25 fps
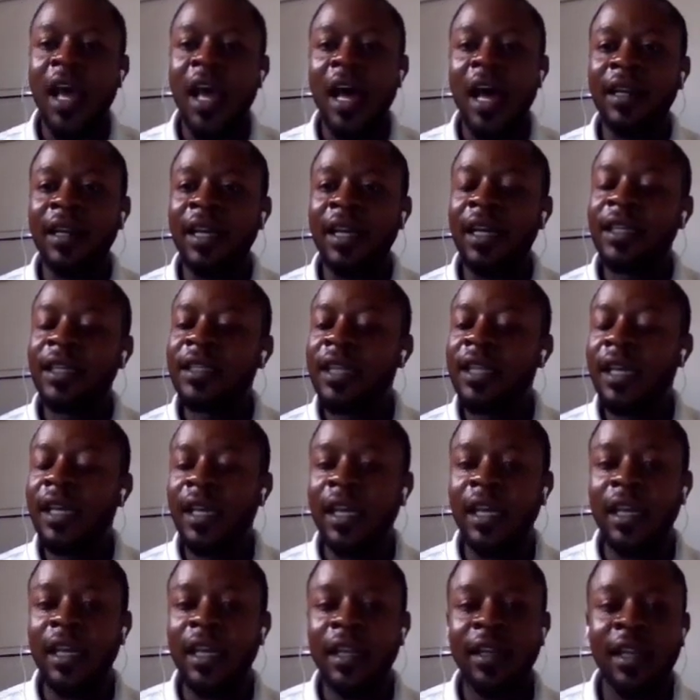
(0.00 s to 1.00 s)
and then
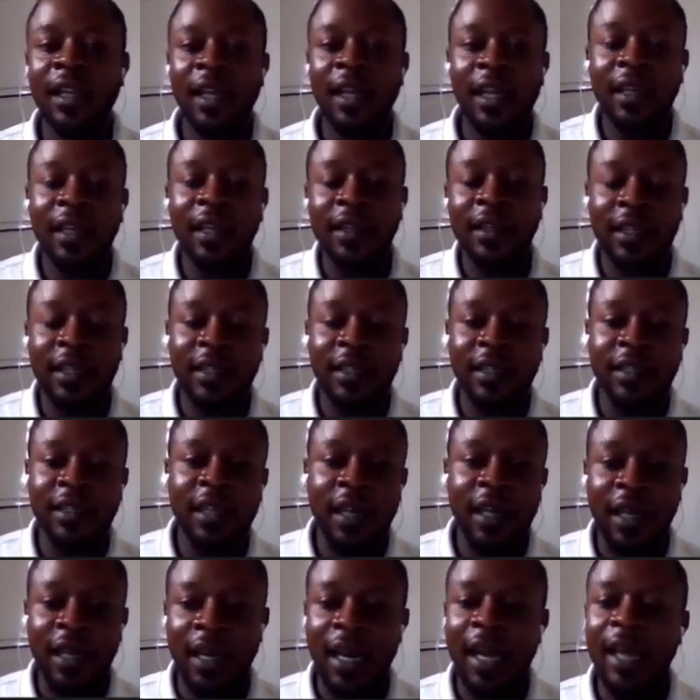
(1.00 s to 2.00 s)

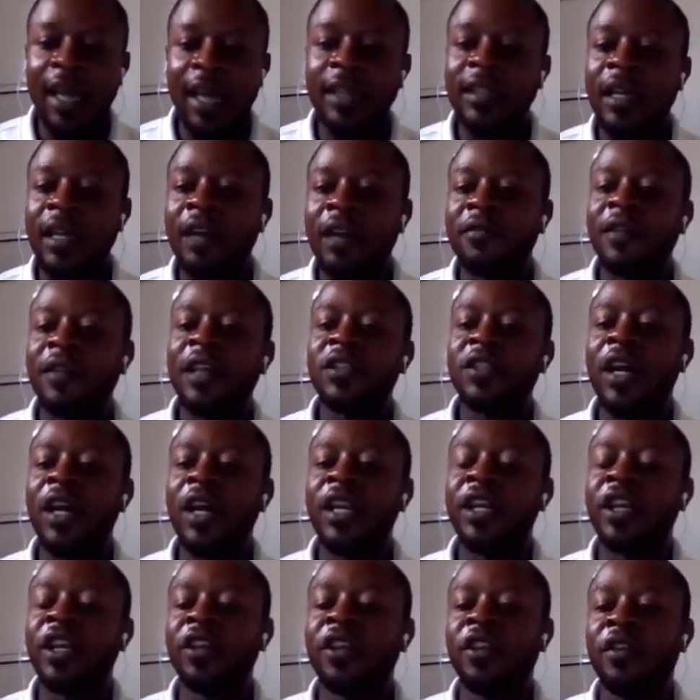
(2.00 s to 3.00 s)
the client have
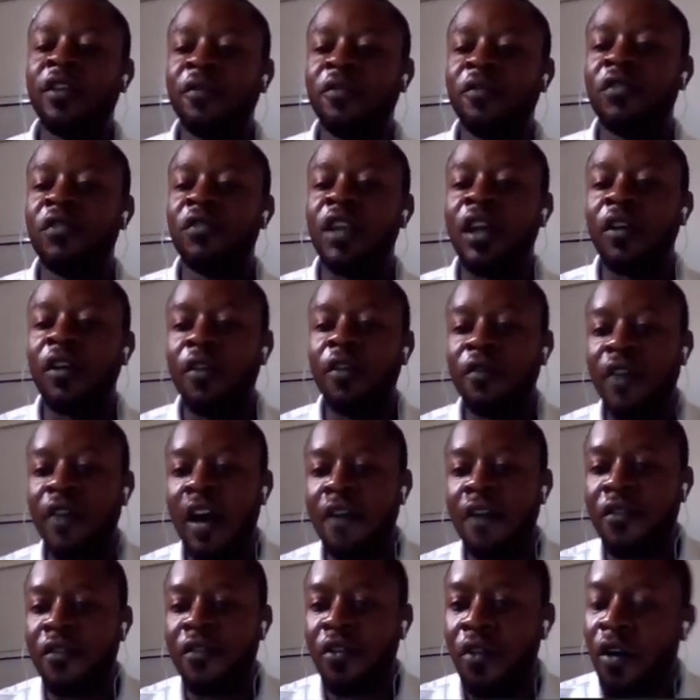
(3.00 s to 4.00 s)
actually give you the
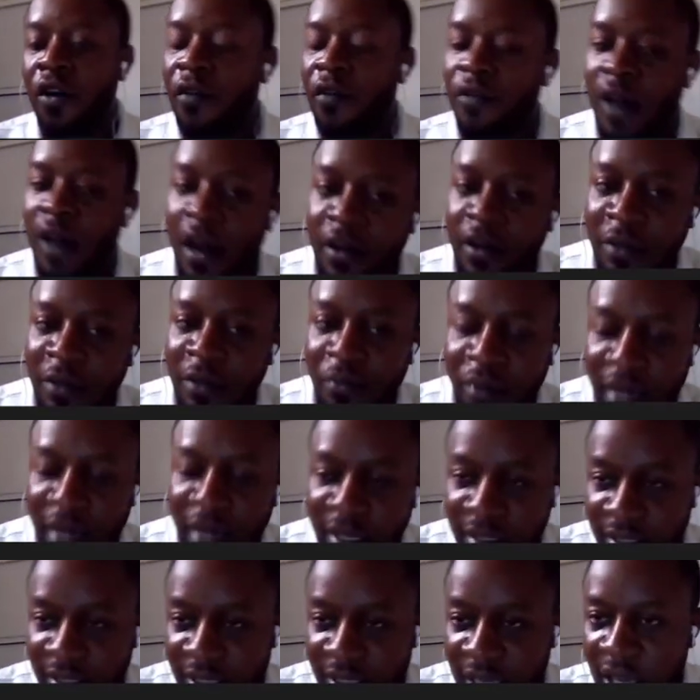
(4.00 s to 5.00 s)
overview of how the
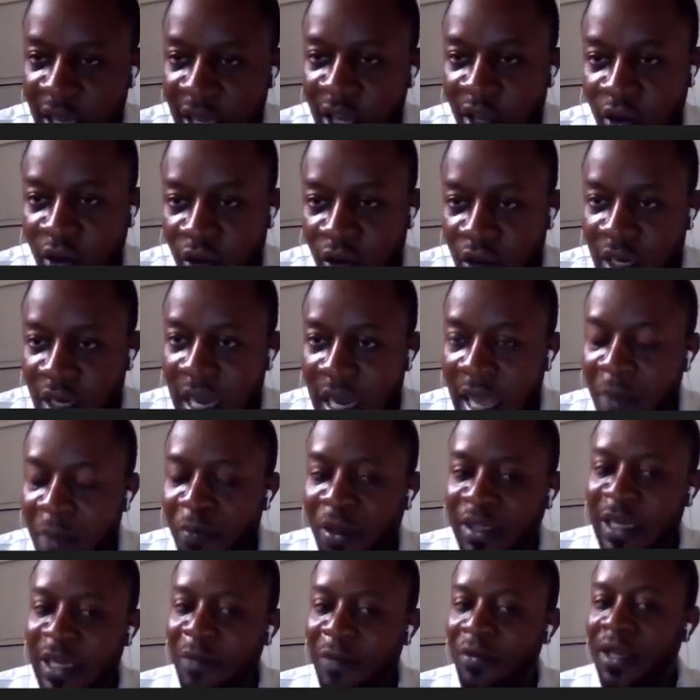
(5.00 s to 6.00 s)
place look like,
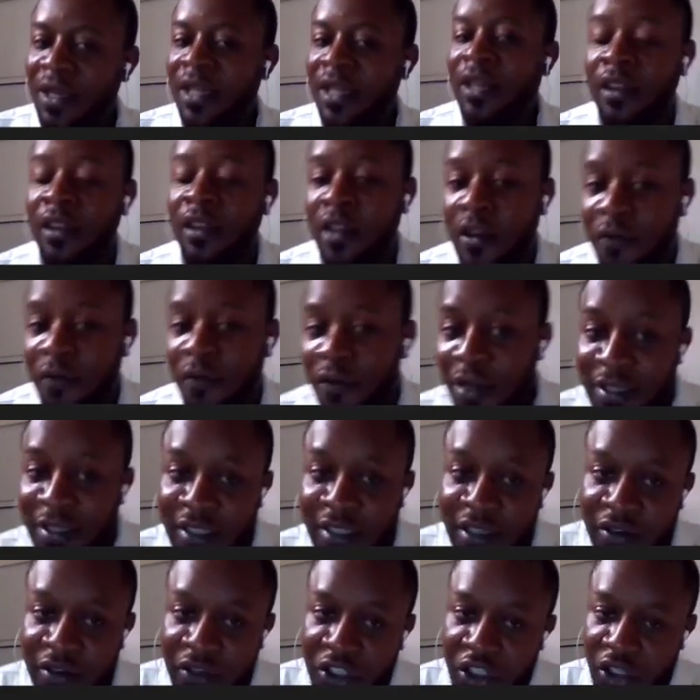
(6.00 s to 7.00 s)
possibly give you a
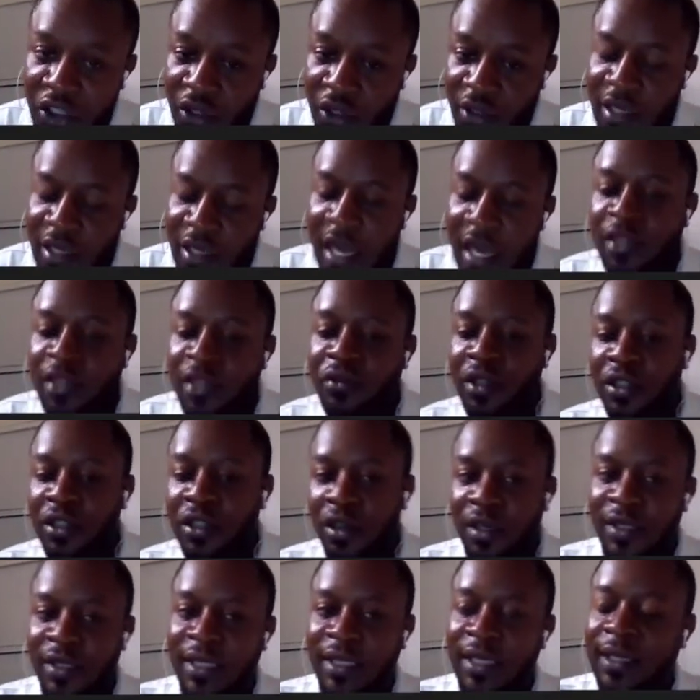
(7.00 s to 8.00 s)
screenshot as we
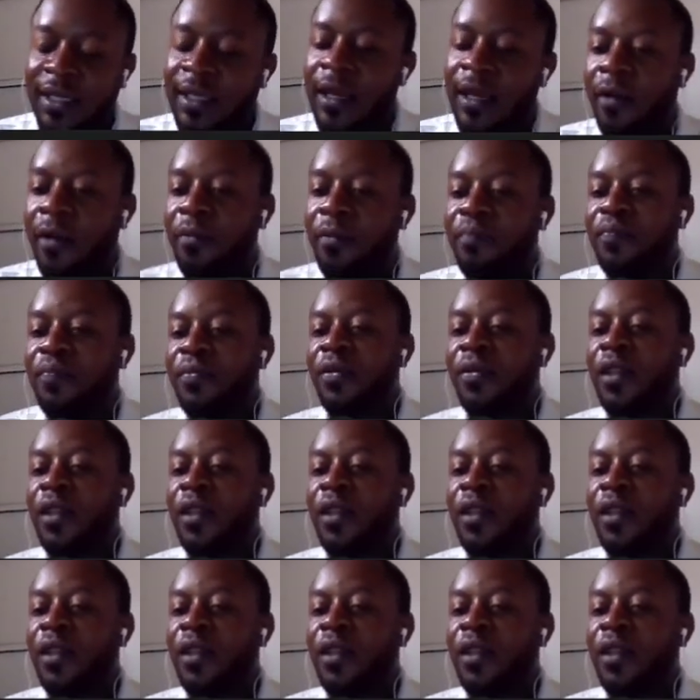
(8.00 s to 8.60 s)
just did now,